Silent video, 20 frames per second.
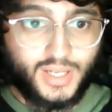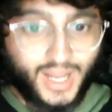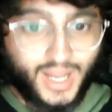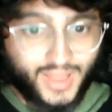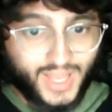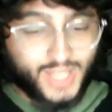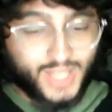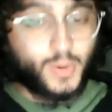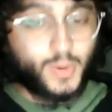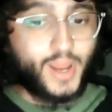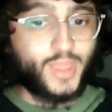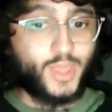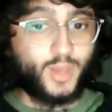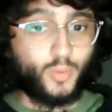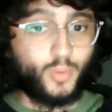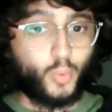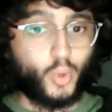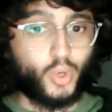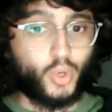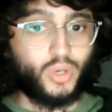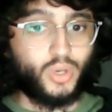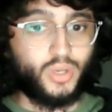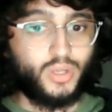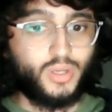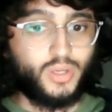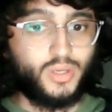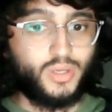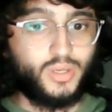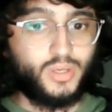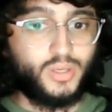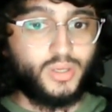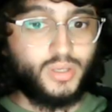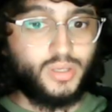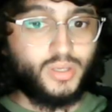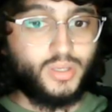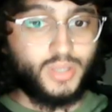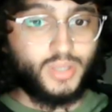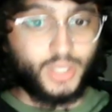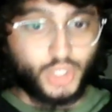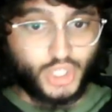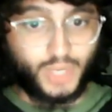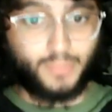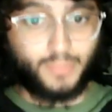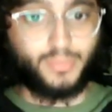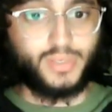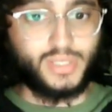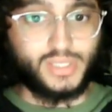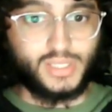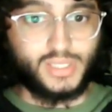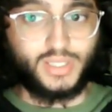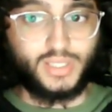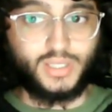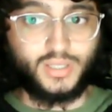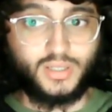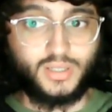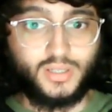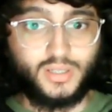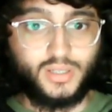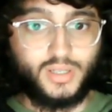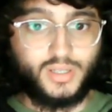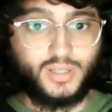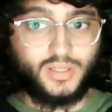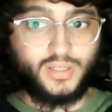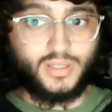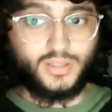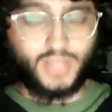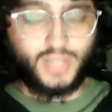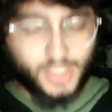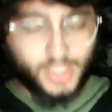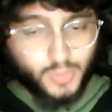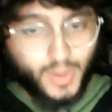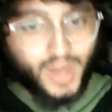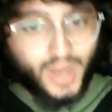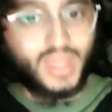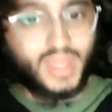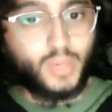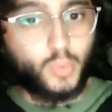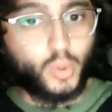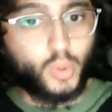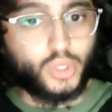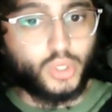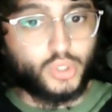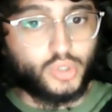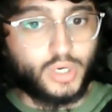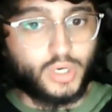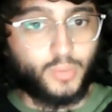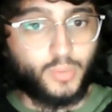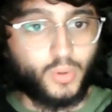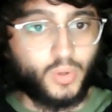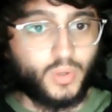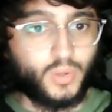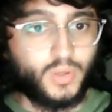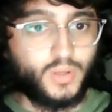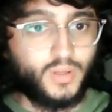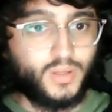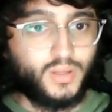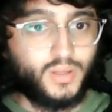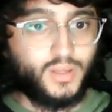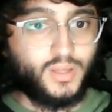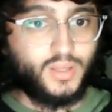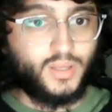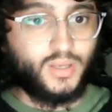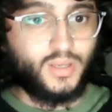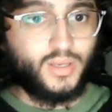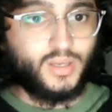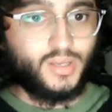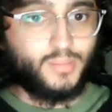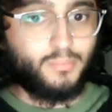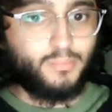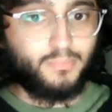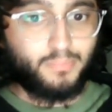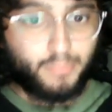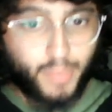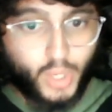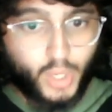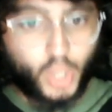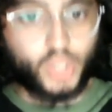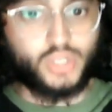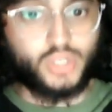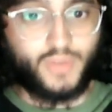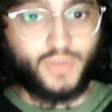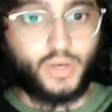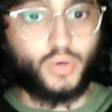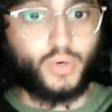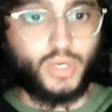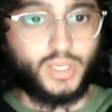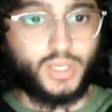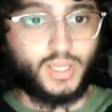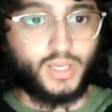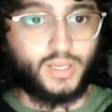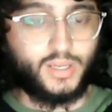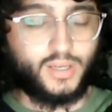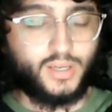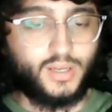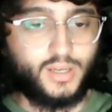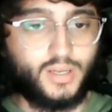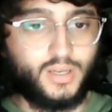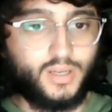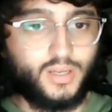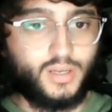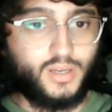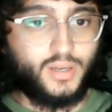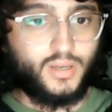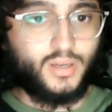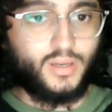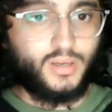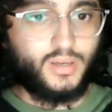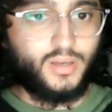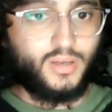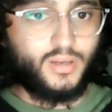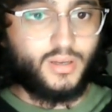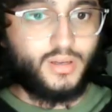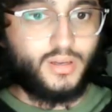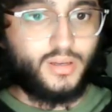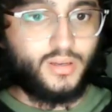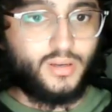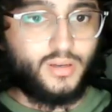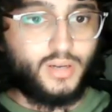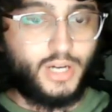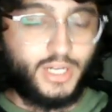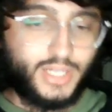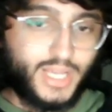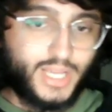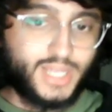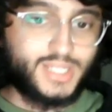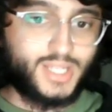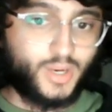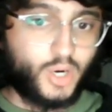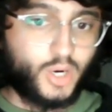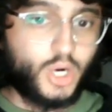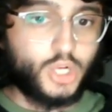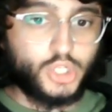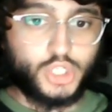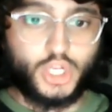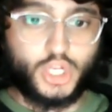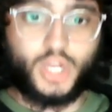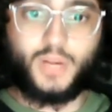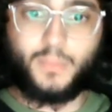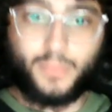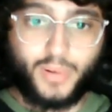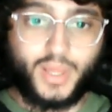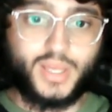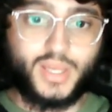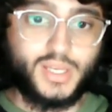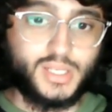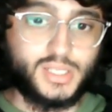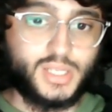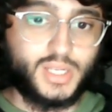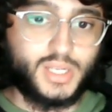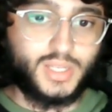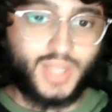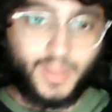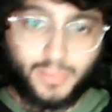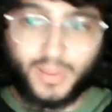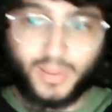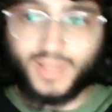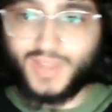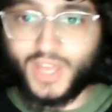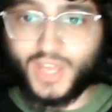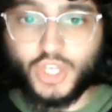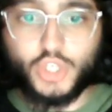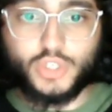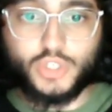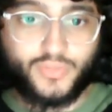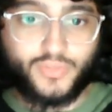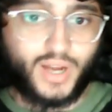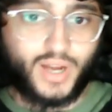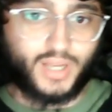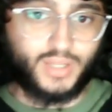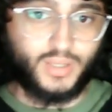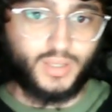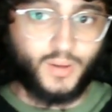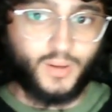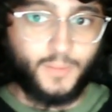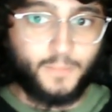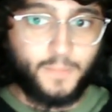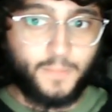And that's why they won the Champions League. That's why they won the treble. Because of Enrique. And yes, there are certain players that played a huge factor.